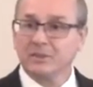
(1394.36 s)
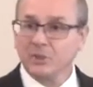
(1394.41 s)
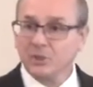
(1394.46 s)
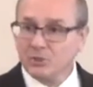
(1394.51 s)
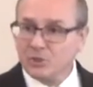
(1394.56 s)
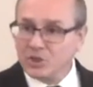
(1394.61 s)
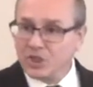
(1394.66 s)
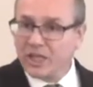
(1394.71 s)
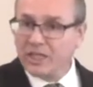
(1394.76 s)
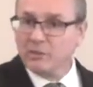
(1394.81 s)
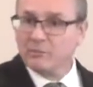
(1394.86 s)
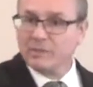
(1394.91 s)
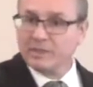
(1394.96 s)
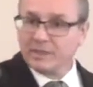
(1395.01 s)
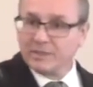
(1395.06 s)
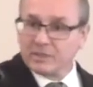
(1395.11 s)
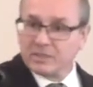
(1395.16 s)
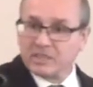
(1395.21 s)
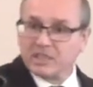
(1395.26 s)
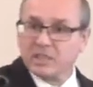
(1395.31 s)
You gentlemen
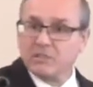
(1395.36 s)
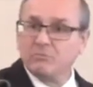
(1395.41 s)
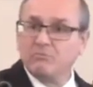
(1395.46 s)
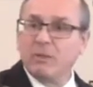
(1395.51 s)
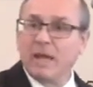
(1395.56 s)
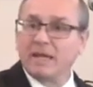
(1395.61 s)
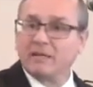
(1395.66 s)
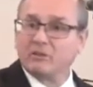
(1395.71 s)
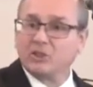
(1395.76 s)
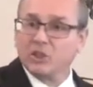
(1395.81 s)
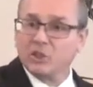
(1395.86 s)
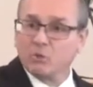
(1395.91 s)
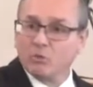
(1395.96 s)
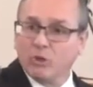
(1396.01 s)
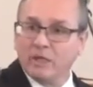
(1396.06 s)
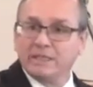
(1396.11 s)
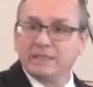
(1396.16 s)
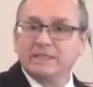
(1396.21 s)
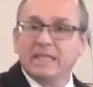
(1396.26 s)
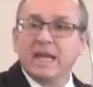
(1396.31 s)
that are sitting back there,
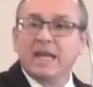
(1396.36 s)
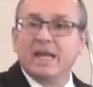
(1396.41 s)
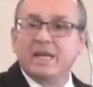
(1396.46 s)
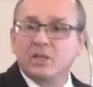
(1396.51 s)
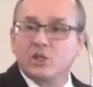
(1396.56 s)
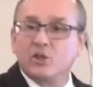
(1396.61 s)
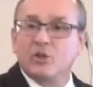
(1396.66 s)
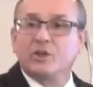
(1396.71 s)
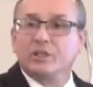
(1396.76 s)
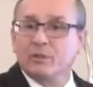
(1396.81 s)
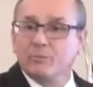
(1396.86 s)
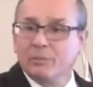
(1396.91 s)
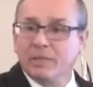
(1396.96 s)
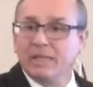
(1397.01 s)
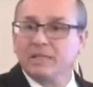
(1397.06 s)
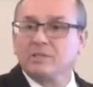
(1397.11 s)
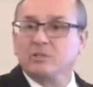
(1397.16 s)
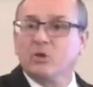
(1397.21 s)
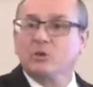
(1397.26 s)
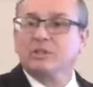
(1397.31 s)
one day you're going to be
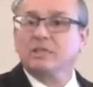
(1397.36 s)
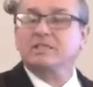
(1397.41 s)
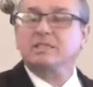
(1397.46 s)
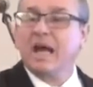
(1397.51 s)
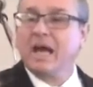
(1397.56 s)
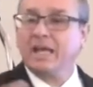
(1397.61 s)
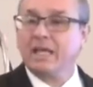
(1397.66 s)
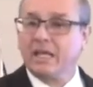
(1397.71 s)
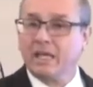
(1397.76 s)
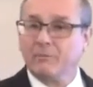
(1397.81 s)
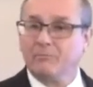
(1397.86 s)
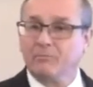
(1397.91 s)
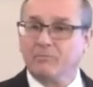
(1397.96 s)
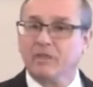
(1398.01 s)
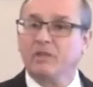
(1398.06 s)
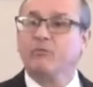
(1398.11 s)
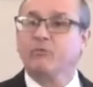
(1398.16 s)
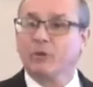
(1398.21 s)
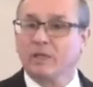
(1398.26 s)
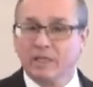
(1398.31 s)
as old as I
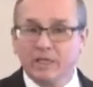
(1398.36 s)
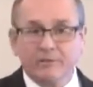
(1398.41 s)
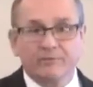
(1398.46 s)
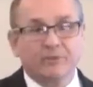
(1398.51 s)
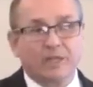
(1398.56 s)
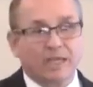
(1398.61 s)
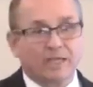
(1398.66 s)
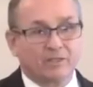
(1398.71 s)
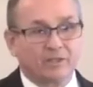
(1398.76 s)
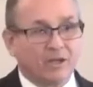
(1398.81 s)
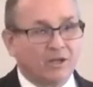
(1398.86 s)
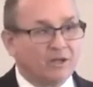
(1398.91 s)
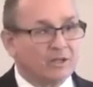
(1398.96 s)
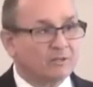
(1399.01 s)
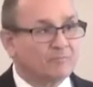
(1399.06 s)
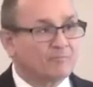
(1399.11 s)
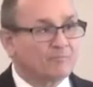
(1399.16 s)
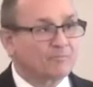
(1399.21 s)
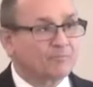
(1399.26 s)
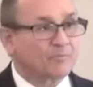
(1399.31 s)
am, if we live that
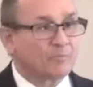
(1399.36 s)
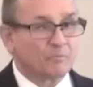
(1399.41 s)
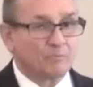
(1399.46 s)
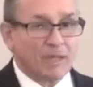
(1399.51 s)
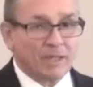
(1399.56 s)
long.